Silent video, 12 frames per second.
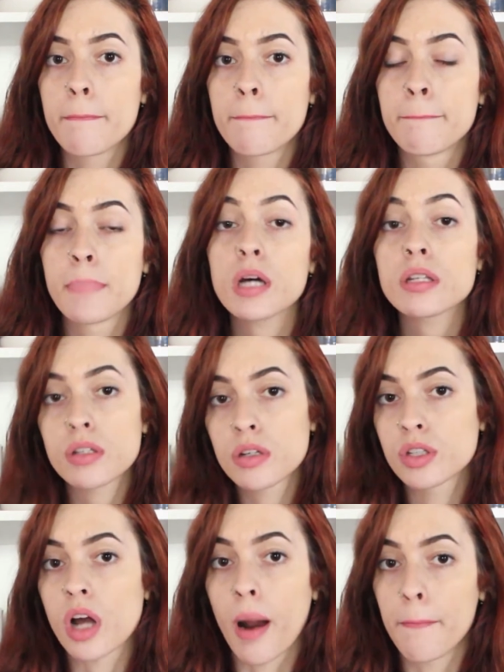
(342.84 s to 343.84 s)

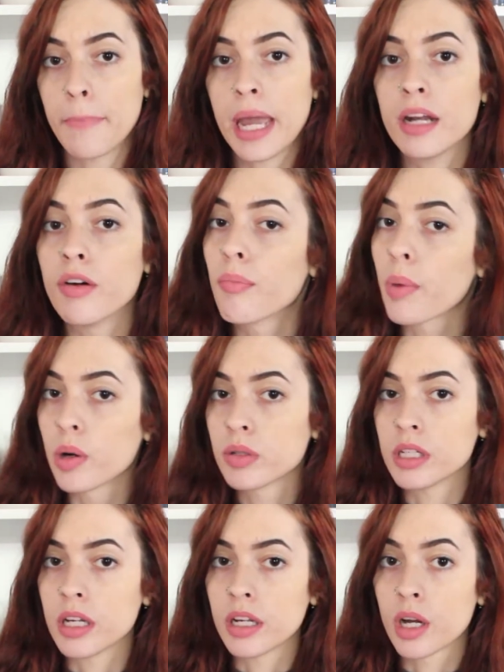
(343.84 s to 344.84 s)
muscles are made of
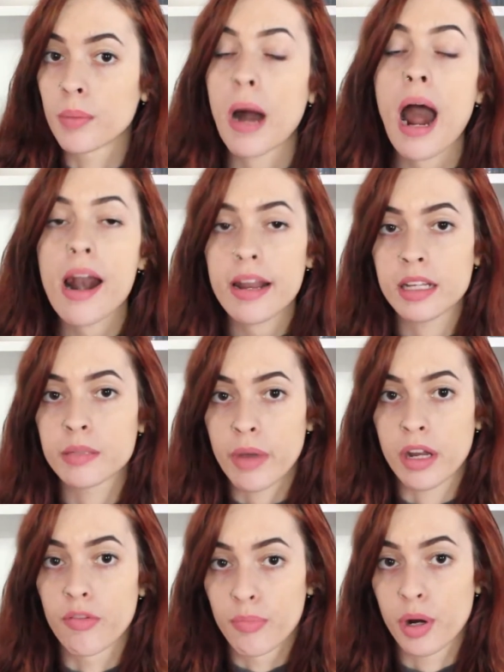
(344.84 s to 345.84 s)
protein. Your body is
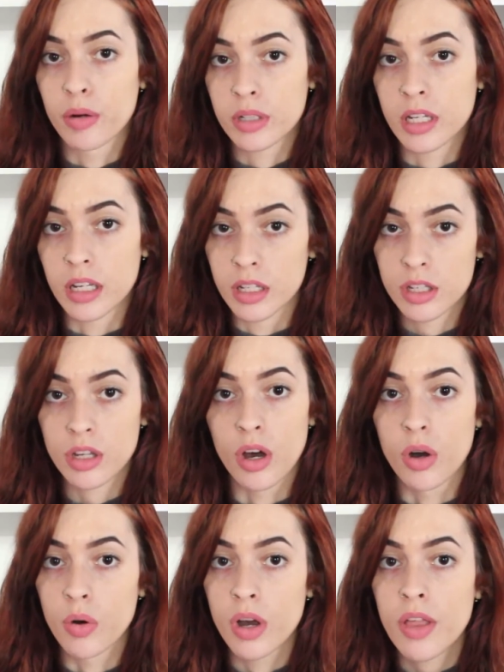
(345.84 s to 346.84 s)
made of protein,
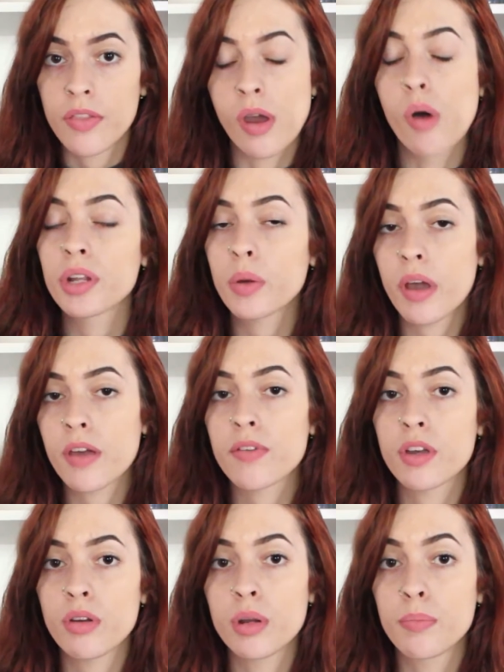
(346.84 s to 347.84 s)
so the only way for
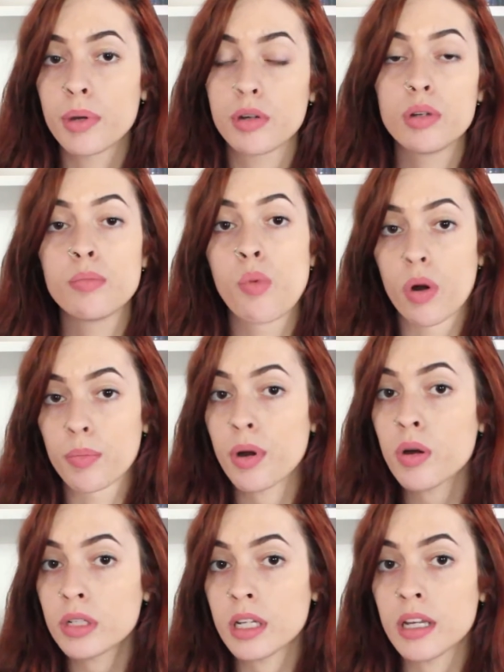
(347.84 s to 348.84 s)
you to build more
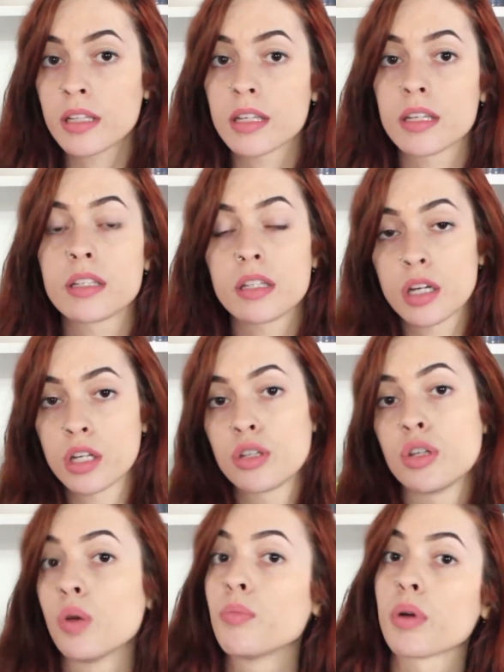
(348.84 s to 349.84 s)
proteins is to
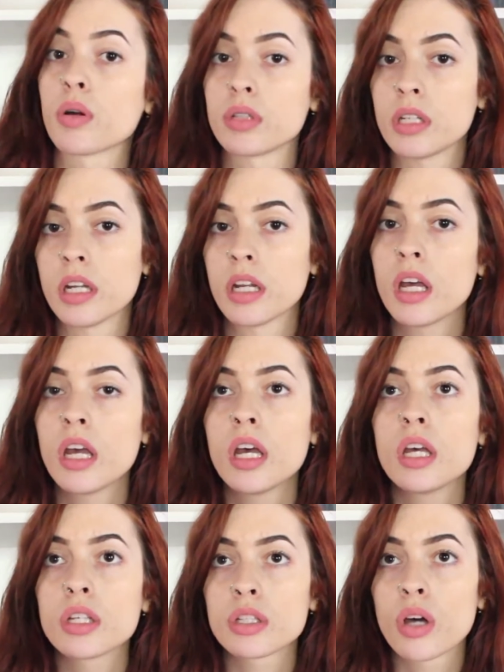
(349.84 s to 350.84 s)
consume protein.
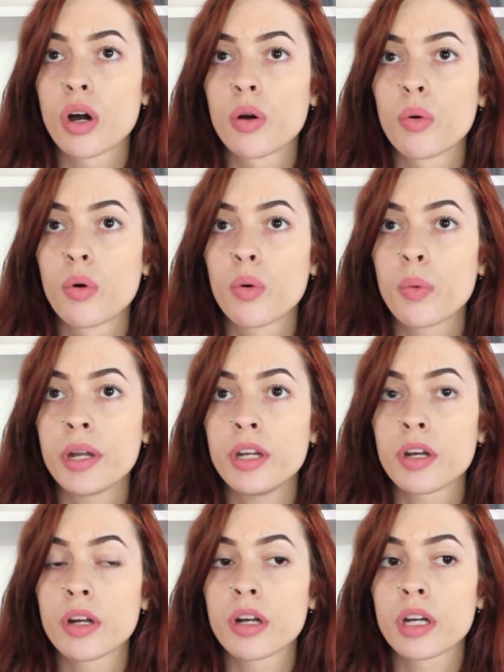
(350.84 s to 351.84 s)
So when
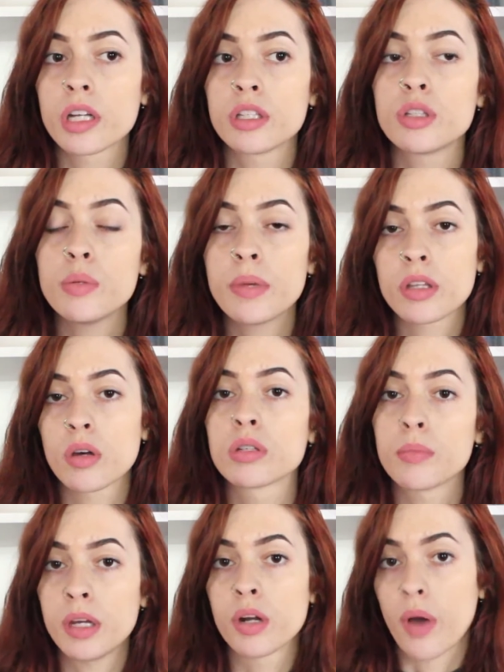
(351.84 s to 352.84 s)
you're consuming those
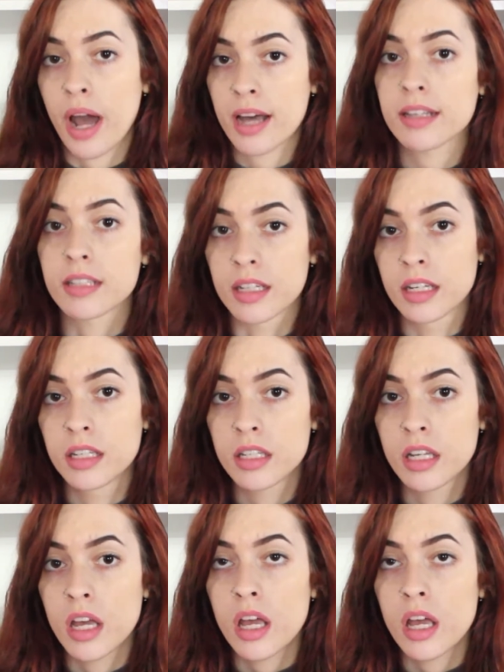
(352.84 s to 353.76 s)
amino acids,